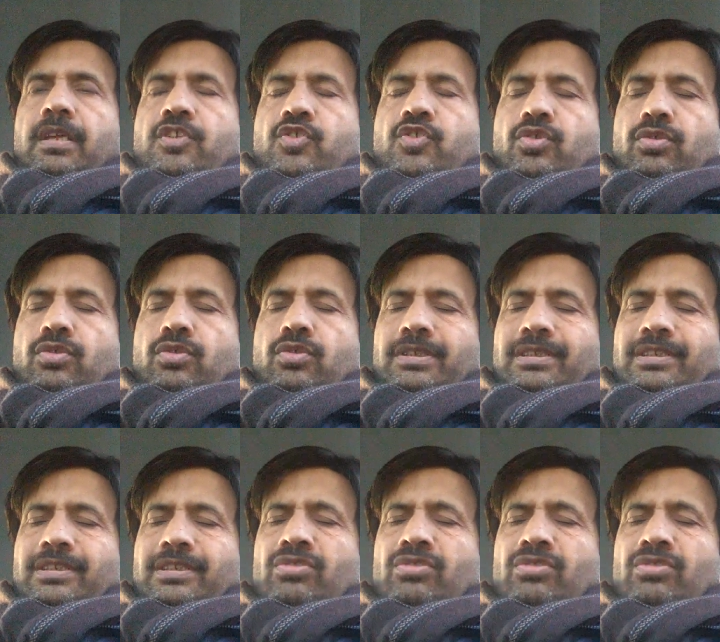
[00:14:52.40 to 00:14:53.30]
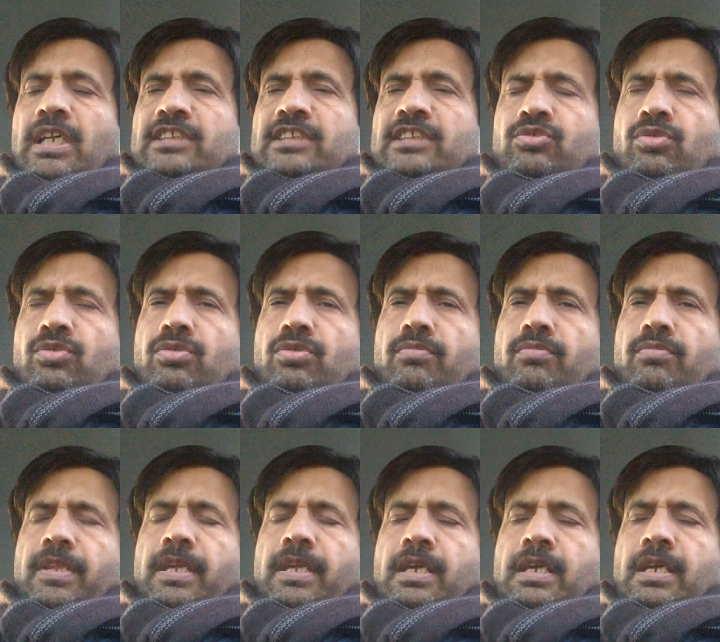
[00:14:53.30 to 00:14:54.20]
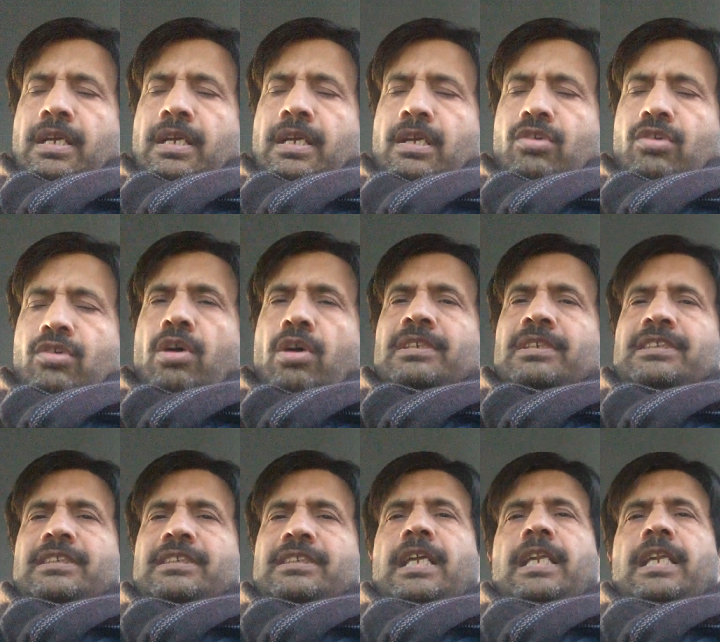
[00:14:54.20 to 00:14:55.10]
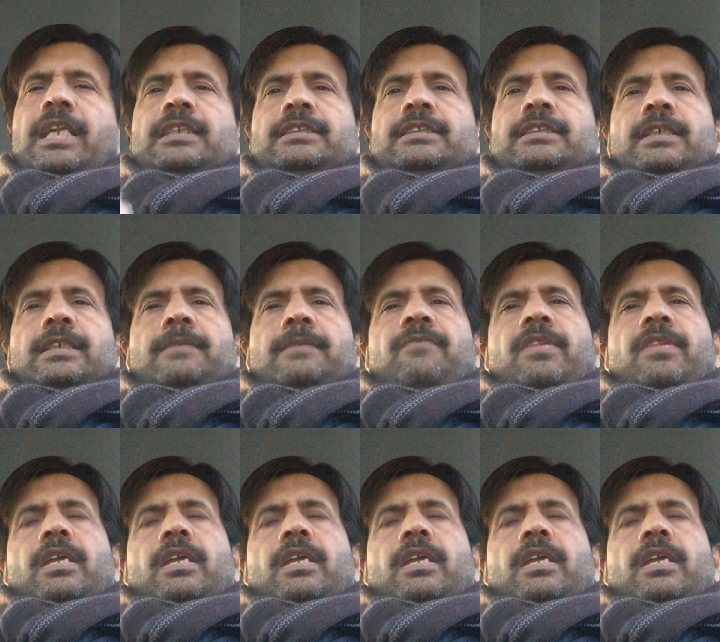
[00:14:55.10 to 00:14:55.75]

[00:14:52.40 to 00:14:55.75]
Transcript: So, you know, the Glasgow uh, Coma Scale is, uh,